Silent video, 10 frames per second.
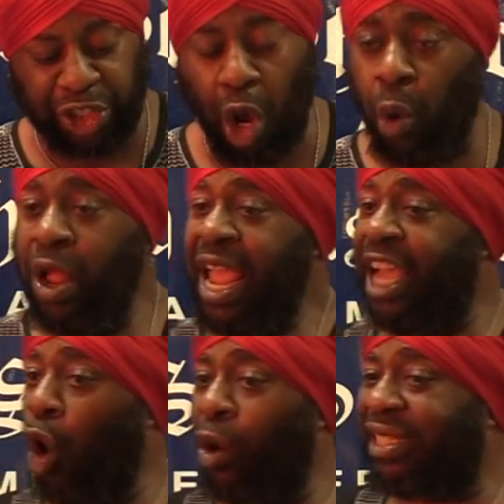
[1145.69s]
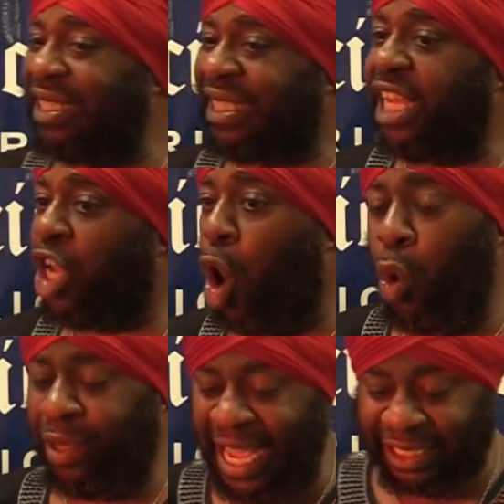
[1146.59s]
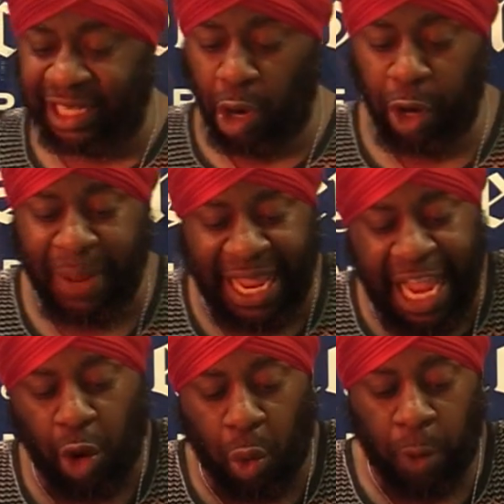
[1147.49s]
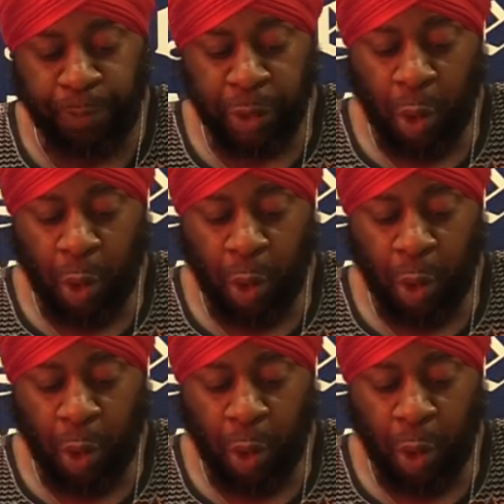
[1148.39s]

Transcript: So in order to seek your own destiny, or to be equal,